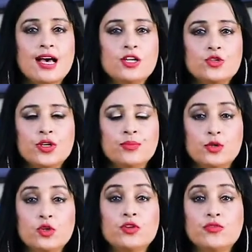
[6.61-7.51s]
to
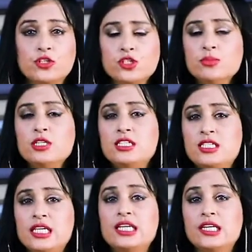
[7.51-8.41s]
improve vitamin
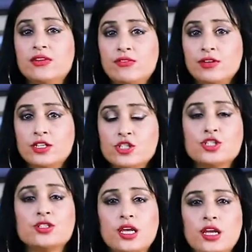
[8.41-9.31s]
D
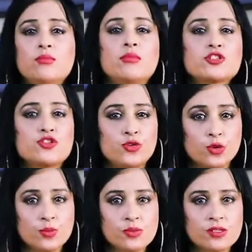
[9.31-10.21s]
conversion in
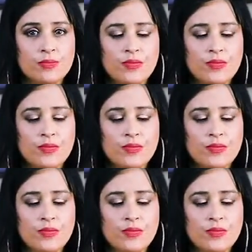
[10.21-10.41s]
mushrooms.